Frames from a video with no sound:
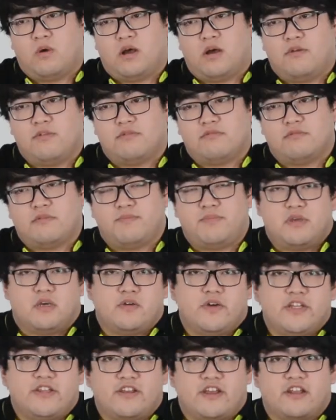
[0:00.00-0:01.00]
Well, the
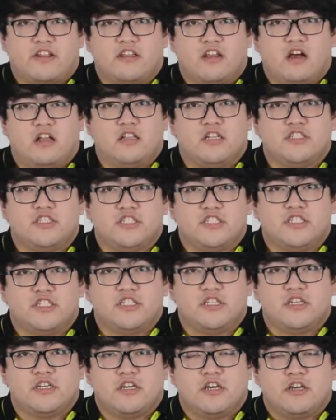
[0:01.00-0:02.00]
PoE
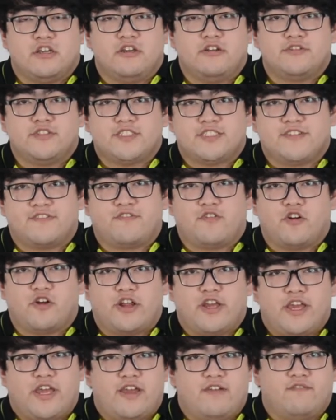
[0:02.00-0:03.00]
technology uses a
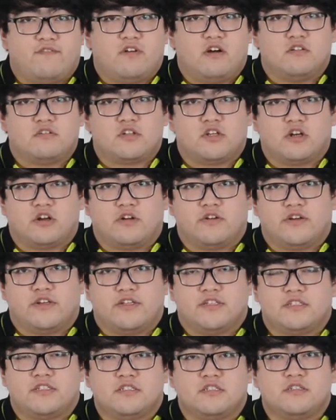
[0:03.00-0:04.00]
48 volt
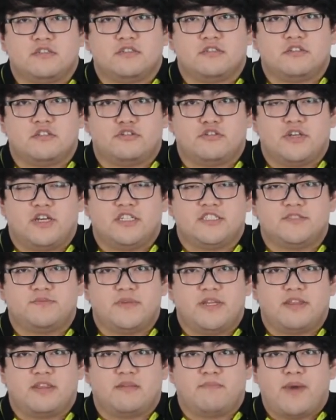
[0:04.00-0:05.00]
current to
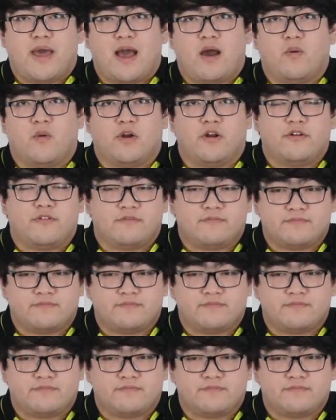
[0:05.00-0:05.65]
transmit the power.